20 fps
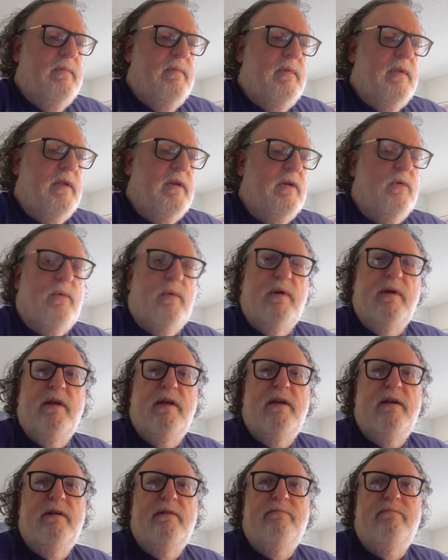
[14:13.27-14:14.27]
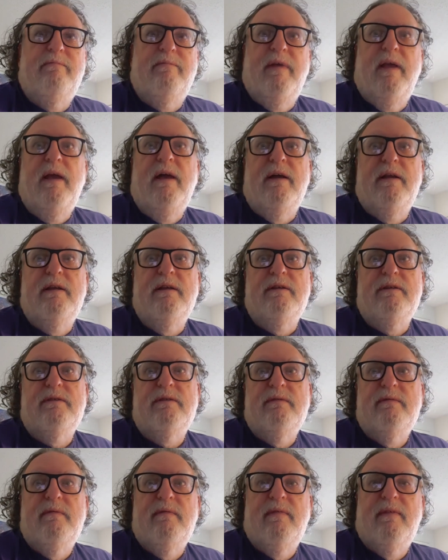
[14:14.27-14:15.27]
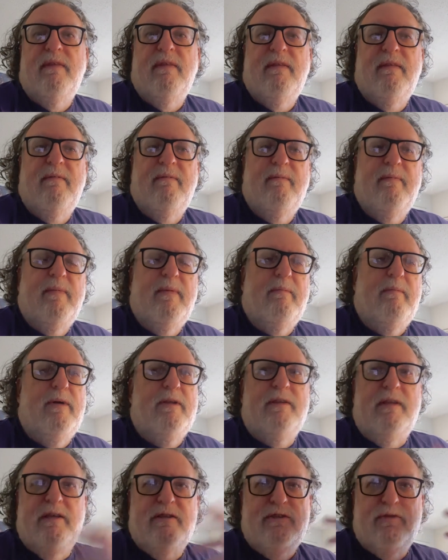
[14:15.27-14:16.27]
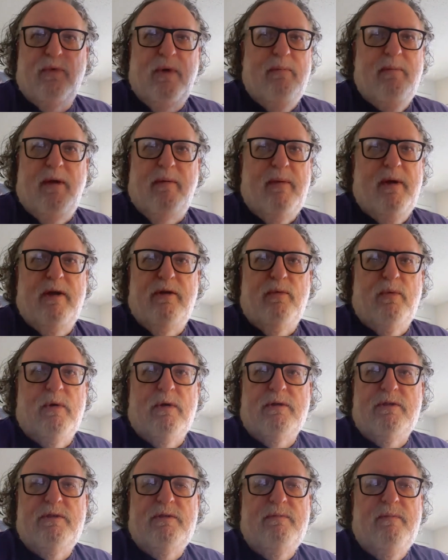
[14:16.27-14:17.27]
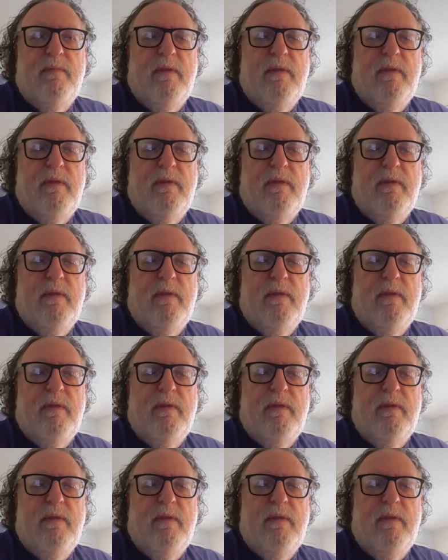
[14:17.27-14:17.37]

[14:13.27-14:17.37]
uncoordinated, yeah, it is. But that's the way my mind works.